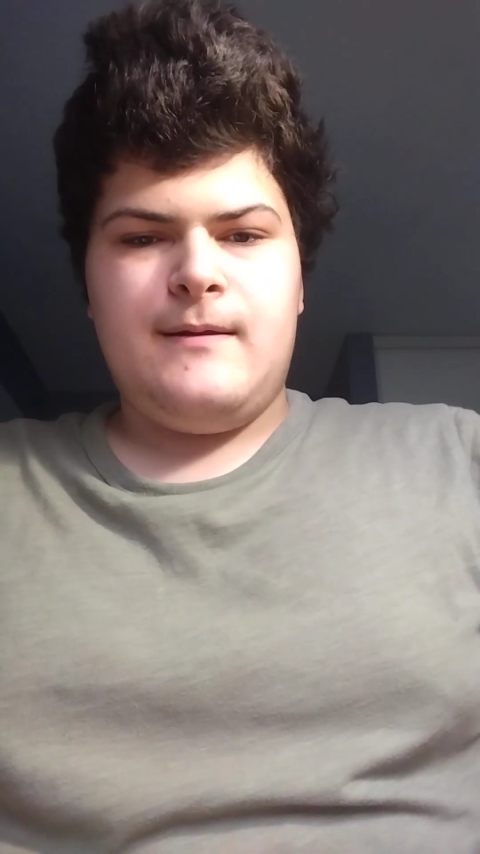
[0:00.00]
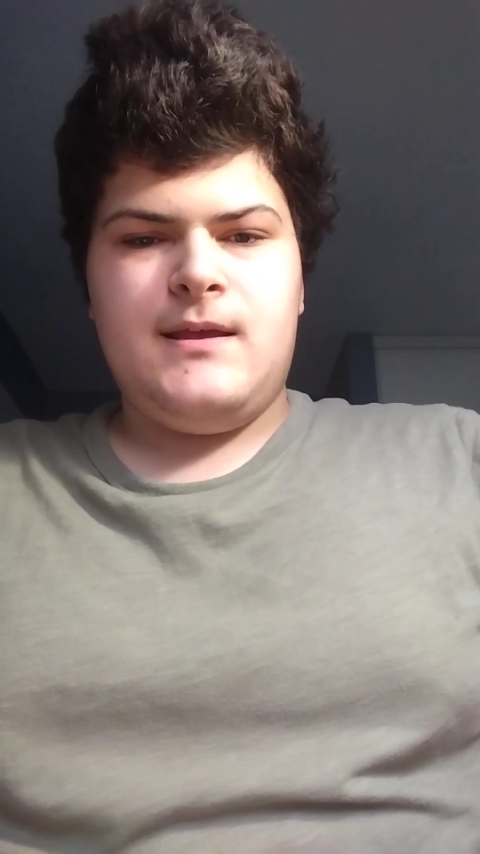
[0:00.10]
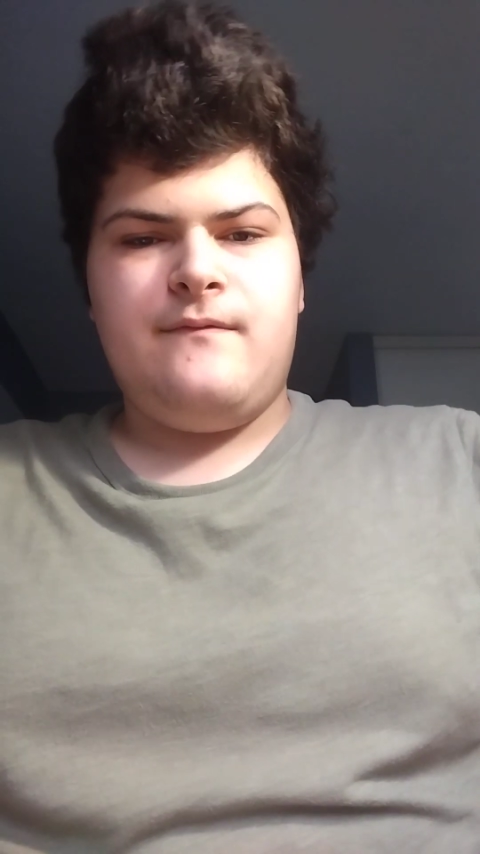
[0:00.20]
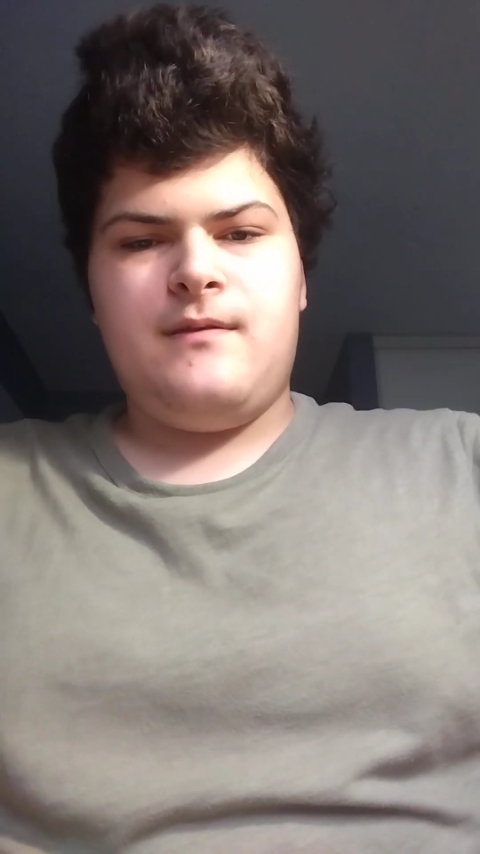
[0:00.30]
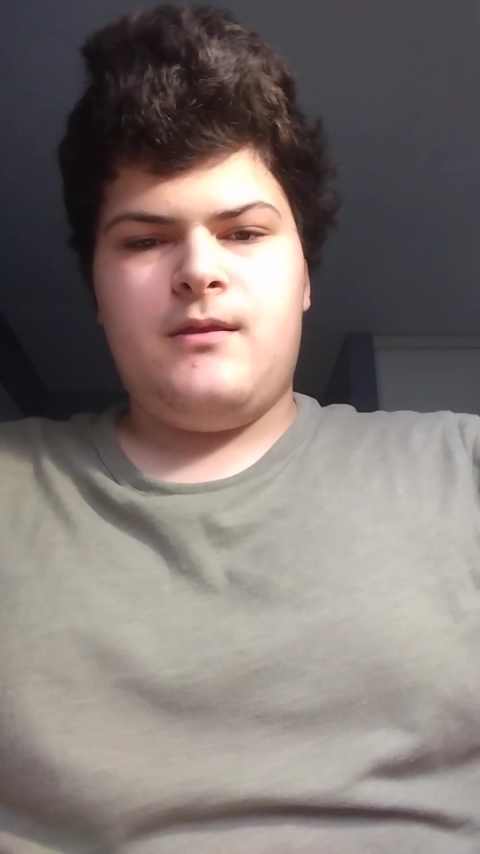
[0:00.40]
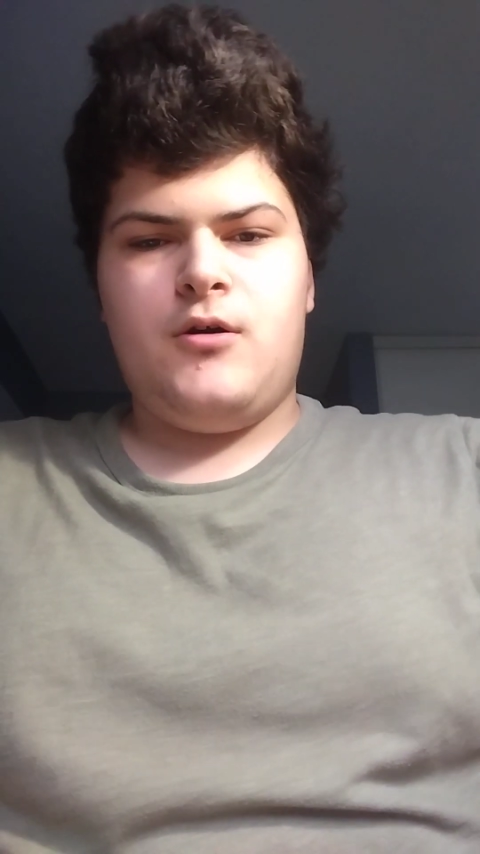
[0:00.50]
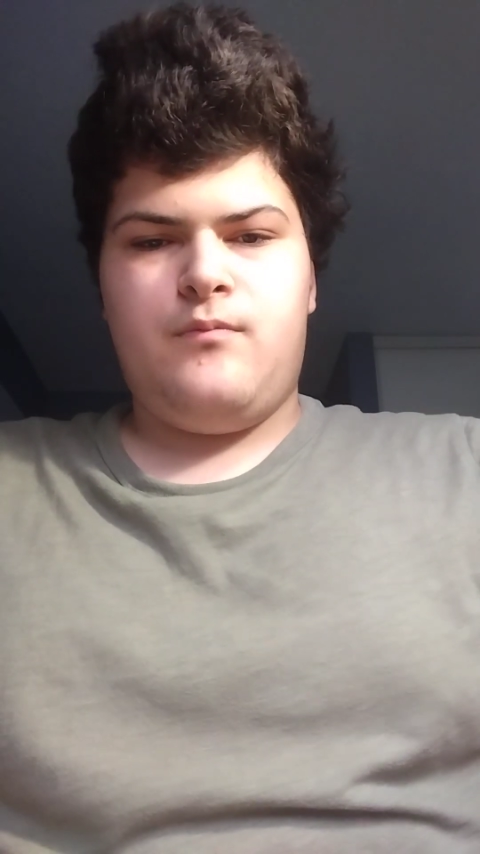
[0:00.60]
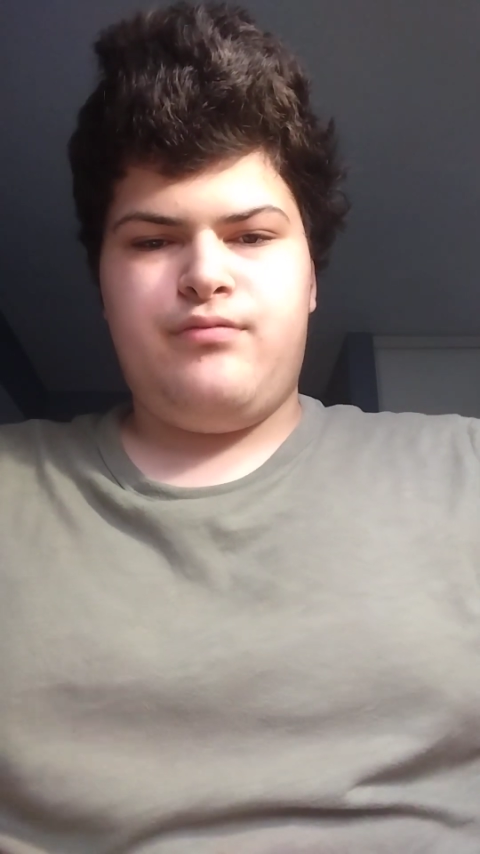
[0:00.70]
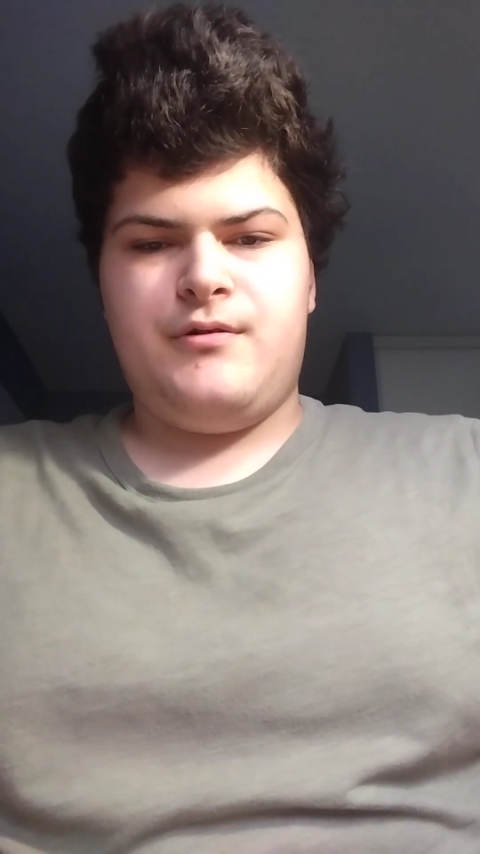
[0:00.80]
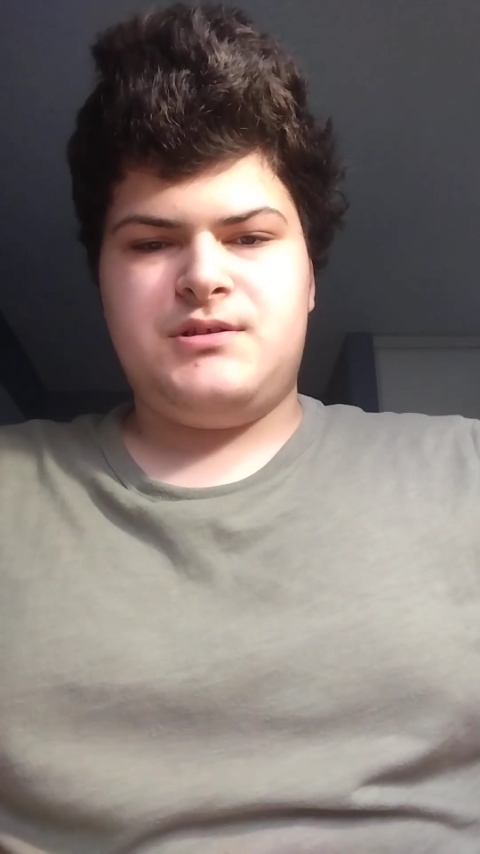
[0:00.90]
even though
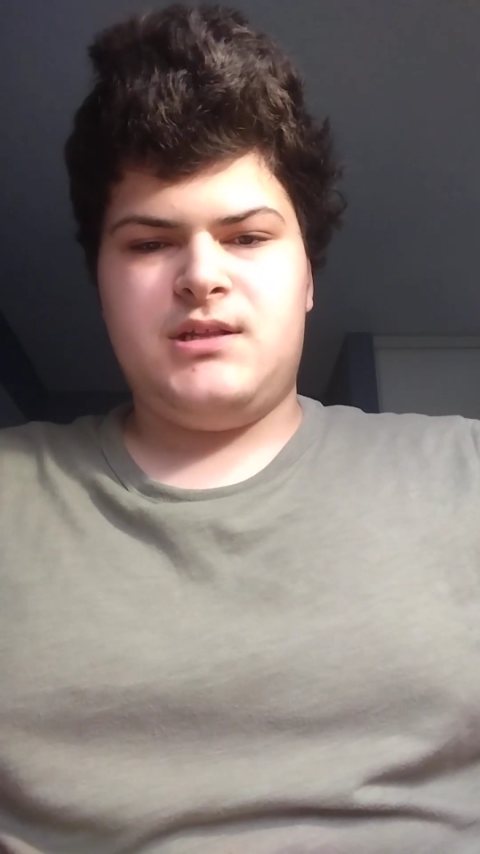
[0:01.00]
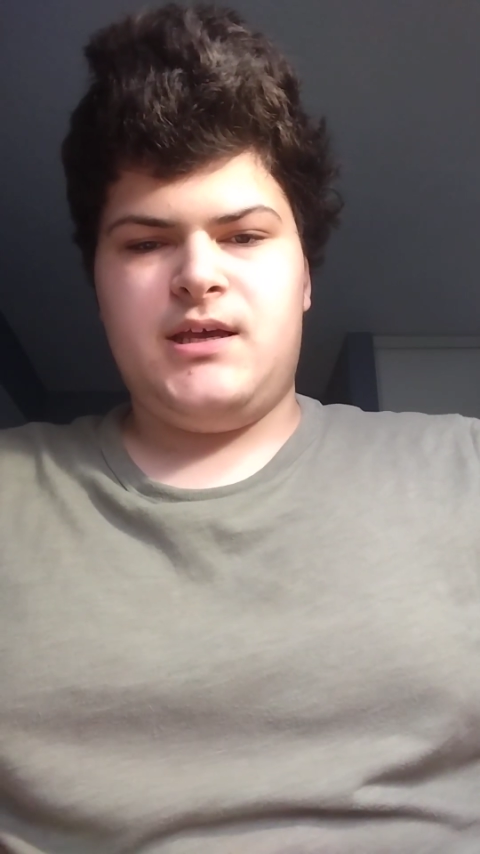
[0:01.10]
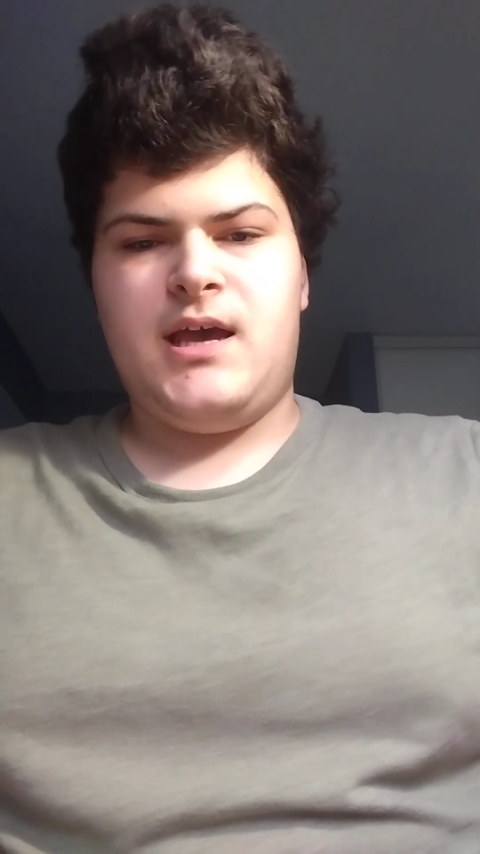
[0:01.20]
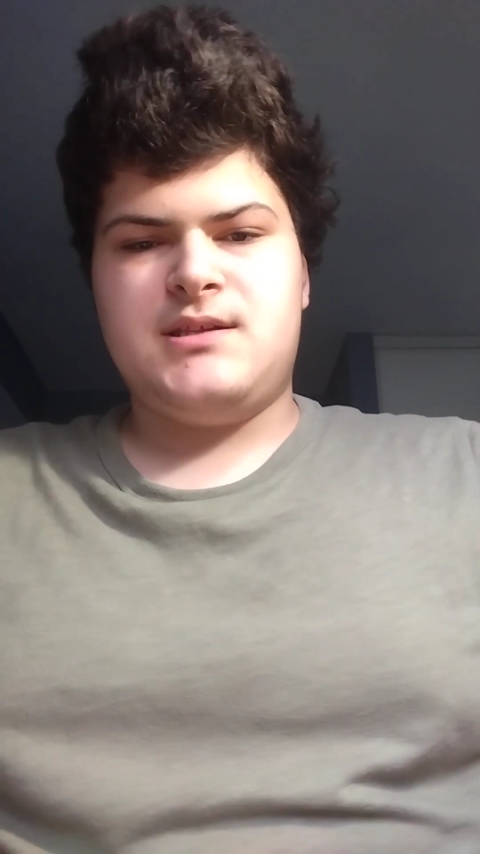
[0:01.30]
personally,